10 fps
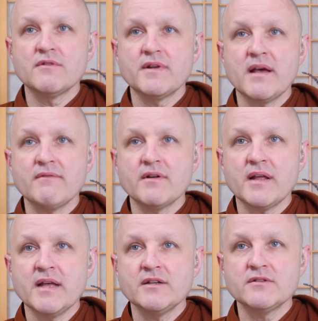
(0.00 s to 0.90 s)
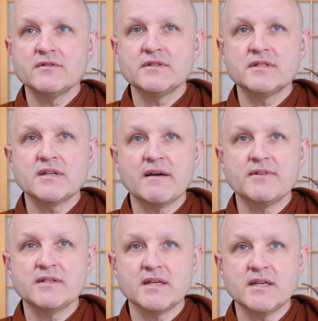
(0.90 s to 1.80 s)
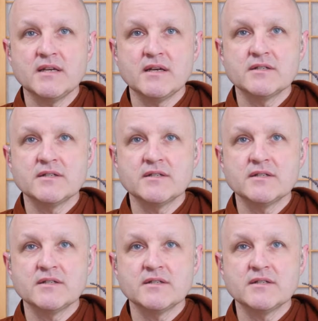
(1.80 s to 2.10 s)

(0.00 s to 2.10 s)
and having entered Savatthi,